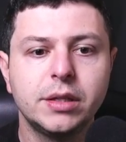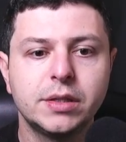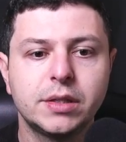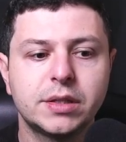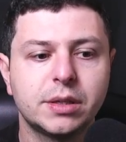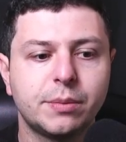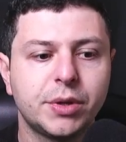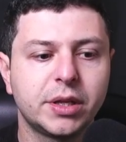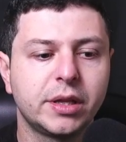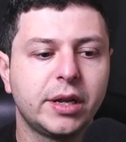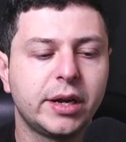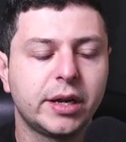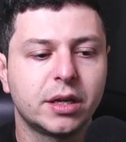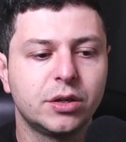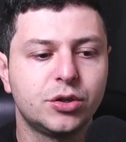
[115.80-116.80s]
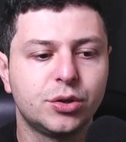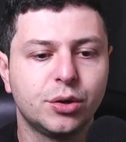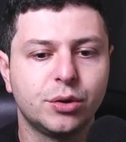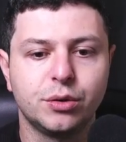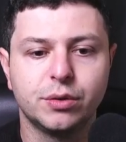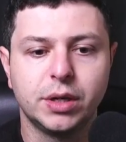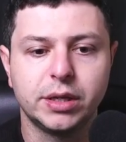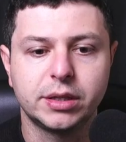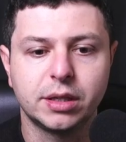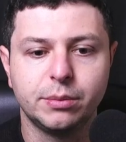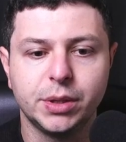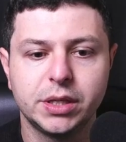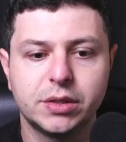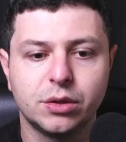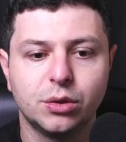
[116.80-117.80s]
is something that I can show you a little
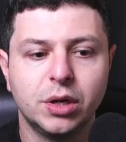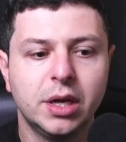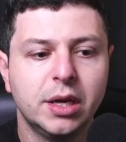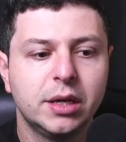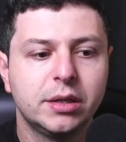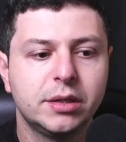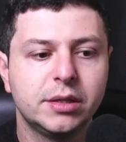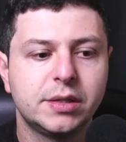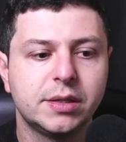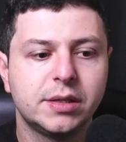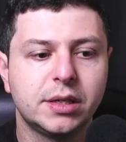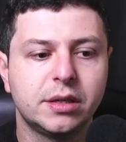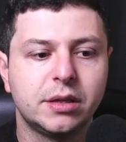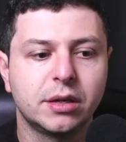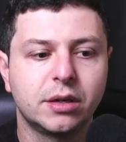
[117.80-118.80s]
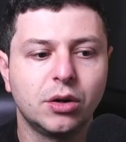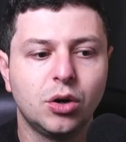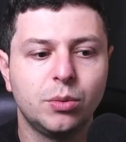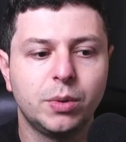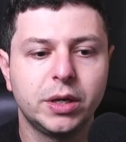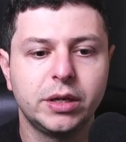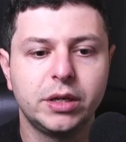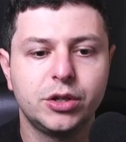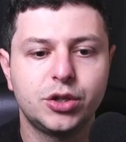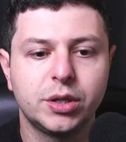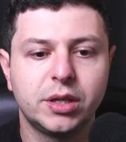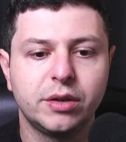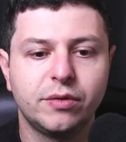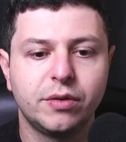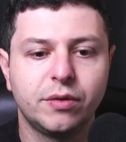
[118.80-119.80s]
bit. So this is it, the Global
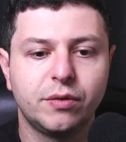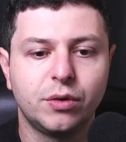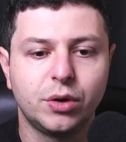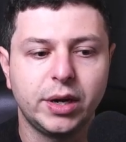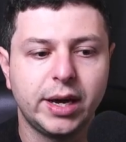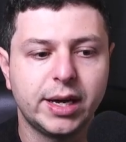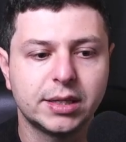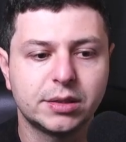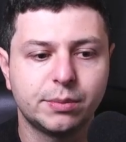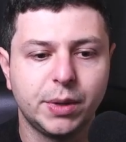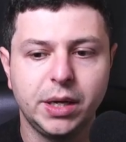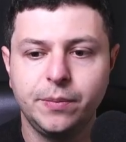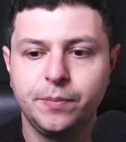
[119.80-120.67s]
Initiative for Asthma.